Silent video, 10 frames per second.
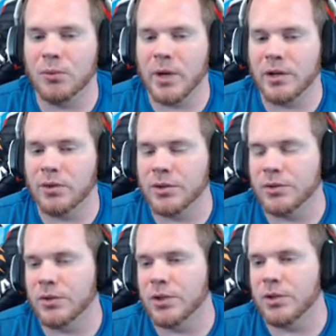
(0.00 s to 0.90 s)
red
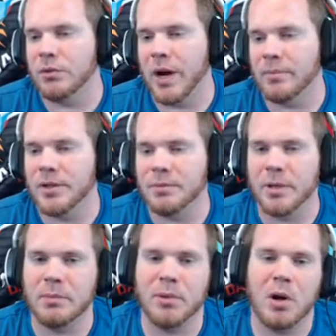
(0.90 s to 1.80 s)
crystals, you can grab this
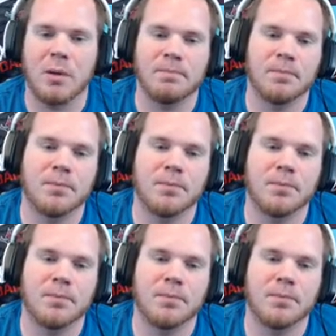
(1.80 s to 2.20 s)
big bomb.